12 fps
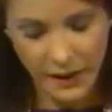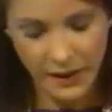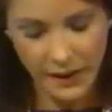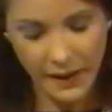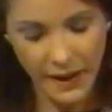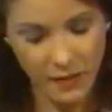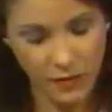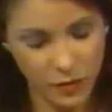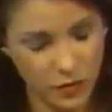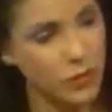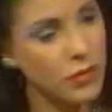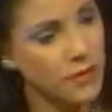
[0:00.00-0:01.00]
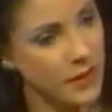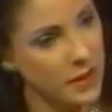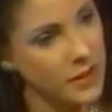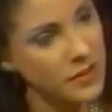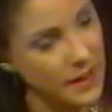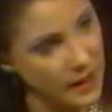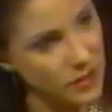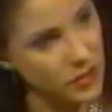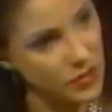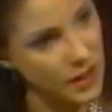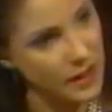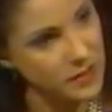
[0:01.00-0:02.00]
And I'll have her do the various
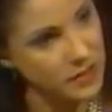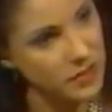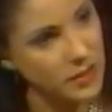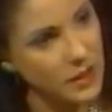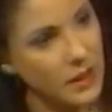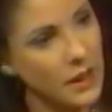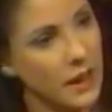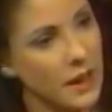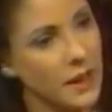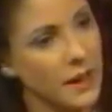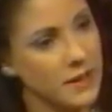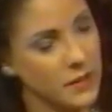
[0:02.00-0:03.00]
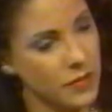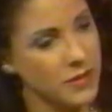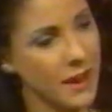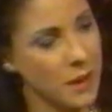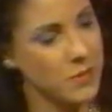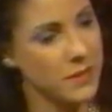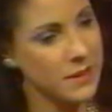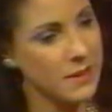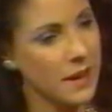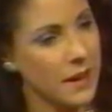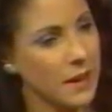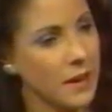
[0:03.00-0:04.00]
exercises at different times in the
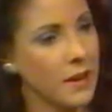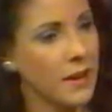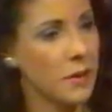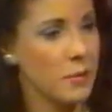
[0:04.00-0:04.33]
day,